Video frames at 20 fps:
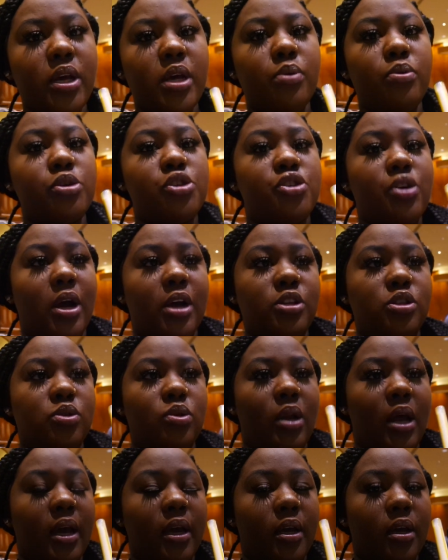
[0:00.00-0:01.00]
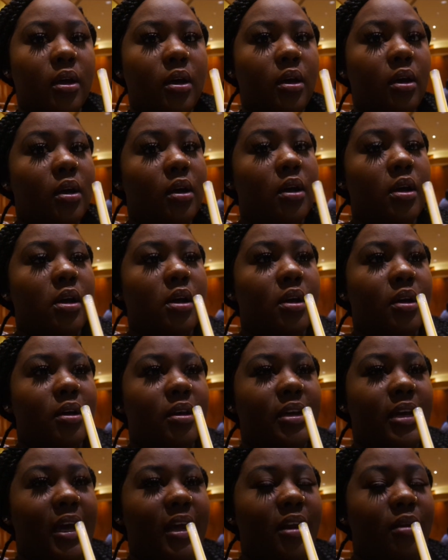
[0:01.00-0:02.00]
he will try to like
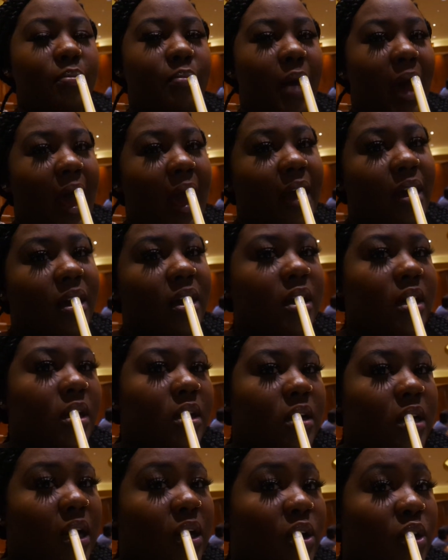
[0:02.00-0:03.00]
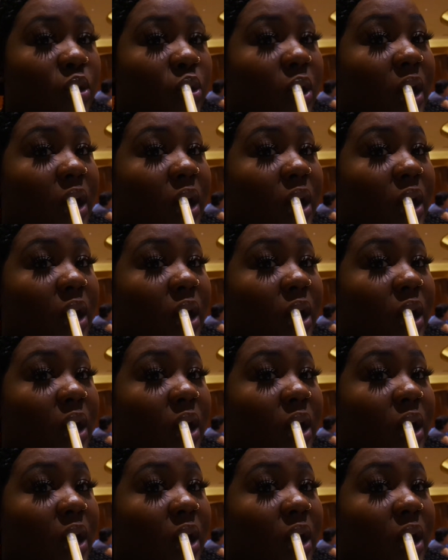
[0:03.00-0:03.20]
get it back. I don't